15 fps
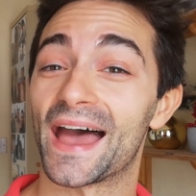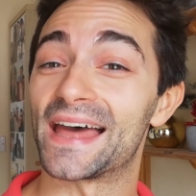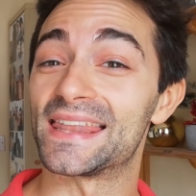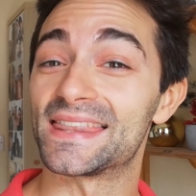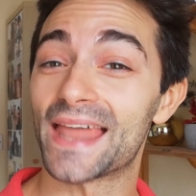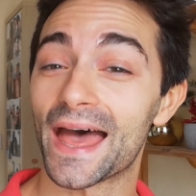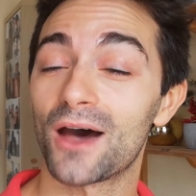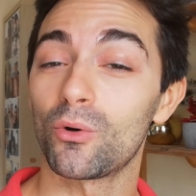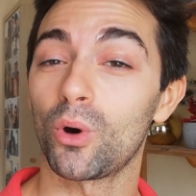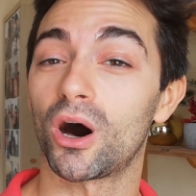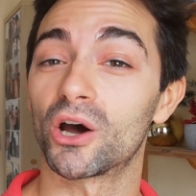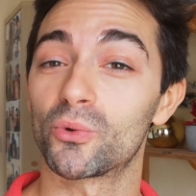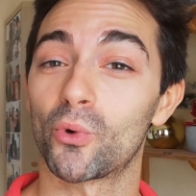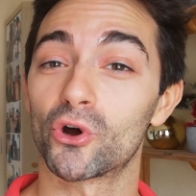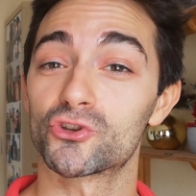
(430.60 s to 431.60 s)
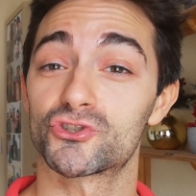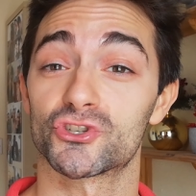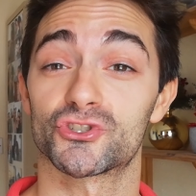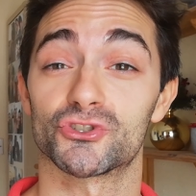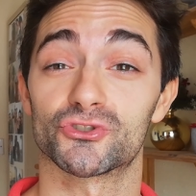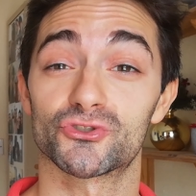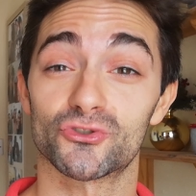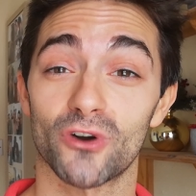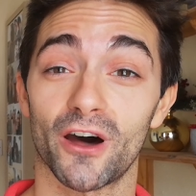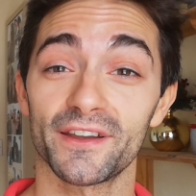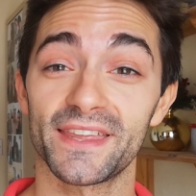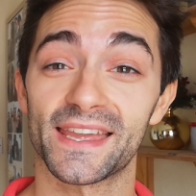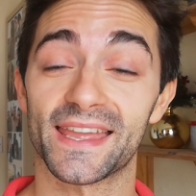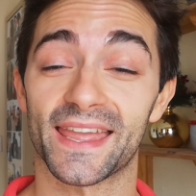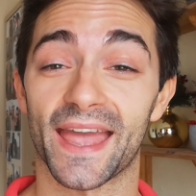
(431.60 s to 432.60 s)
And now I want you to try
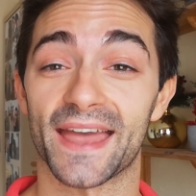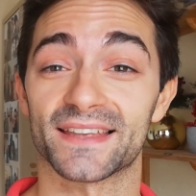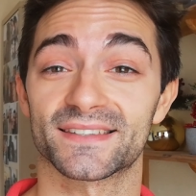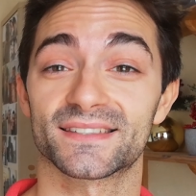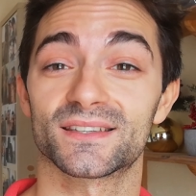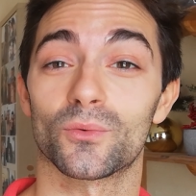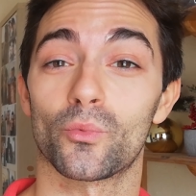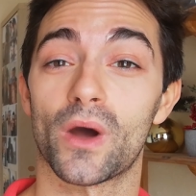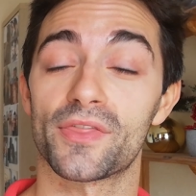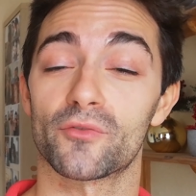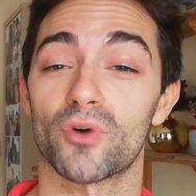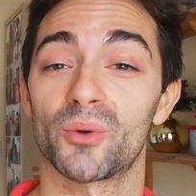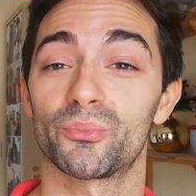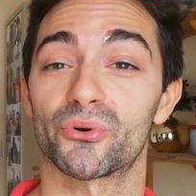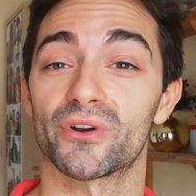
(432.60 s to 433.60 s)
and guess whether I'm